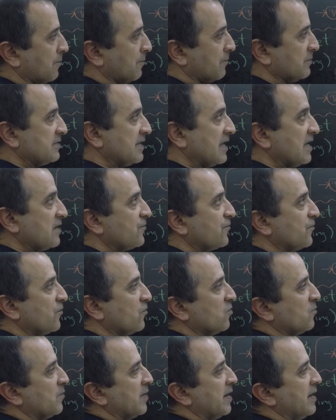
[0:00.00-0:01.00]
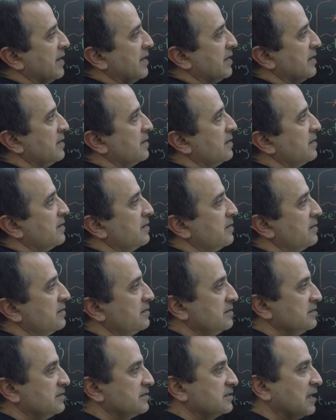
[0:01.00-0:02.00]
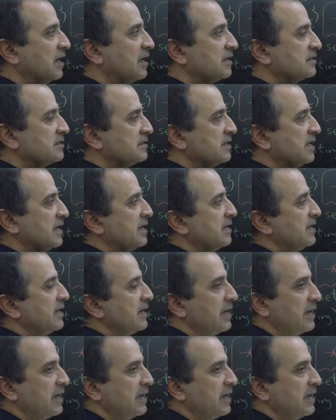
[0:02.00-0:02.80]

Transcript: therefore my start state